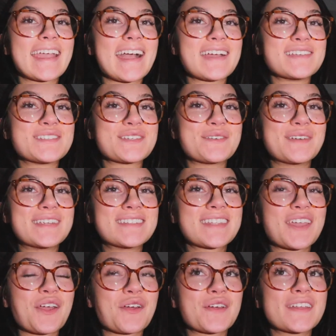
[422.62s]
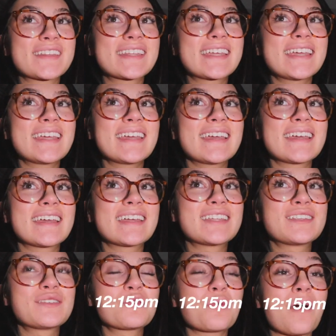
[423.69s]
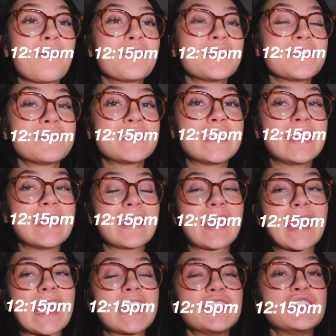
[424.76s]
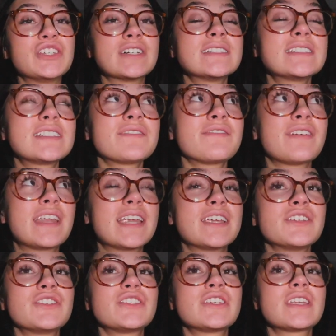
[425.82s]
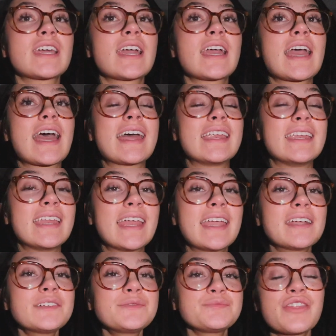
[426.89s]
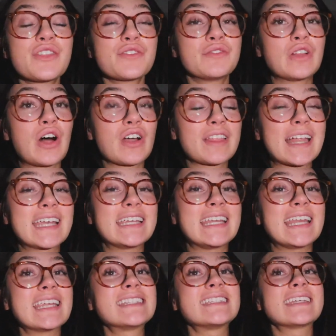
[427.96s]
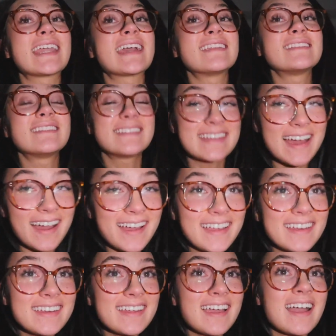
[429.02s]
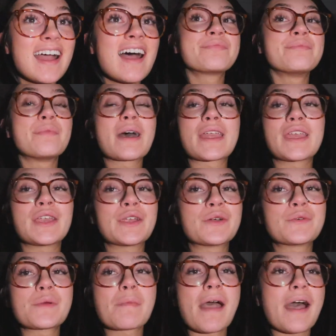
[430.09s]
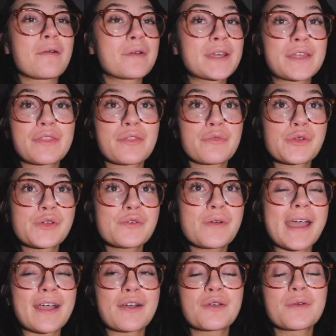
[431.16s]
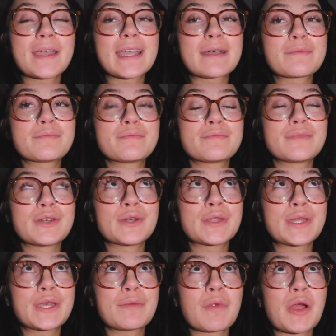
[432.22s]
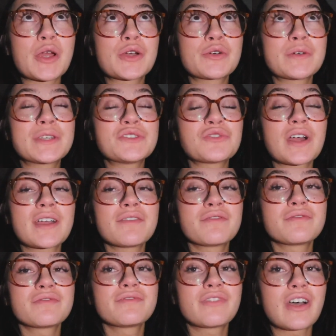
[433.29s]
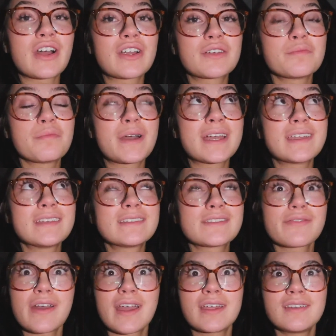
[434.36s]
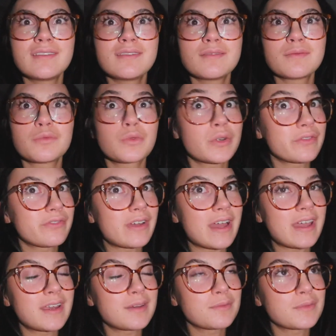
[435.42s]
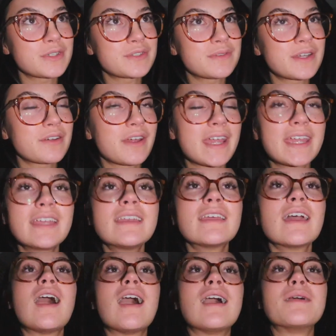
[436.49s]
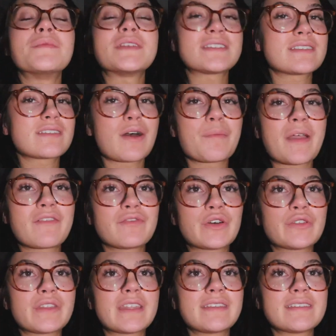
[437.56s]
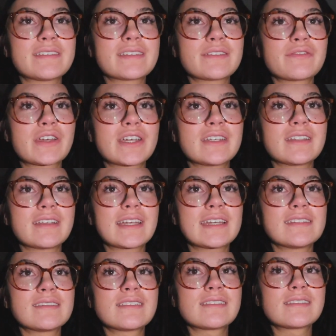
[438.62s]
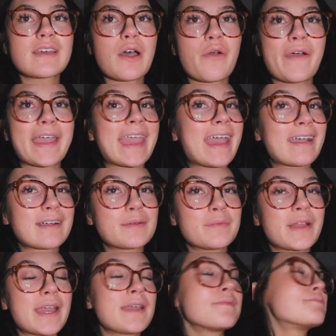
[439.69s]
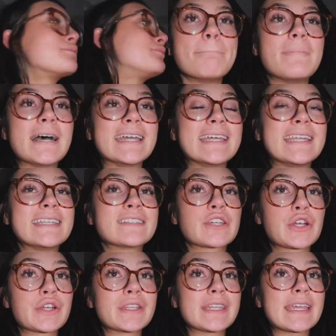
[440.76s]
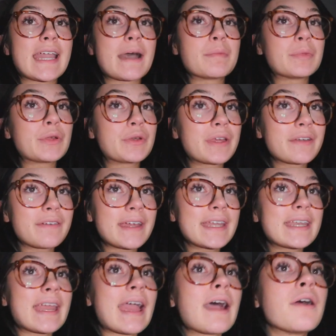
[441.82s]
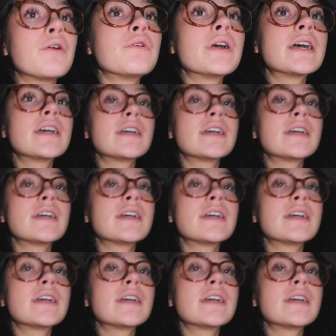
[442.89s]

guys, so it is currently 12.15 and I just finished editing the vlog that I needed to get done. But you know, we're powering through. I gotta wake up early tomorrow and drive far, but it's fine. We're fine. We're doing great. Um, this is all my fault that this is very delayed, so I can't complain. But it is currently uploading right now,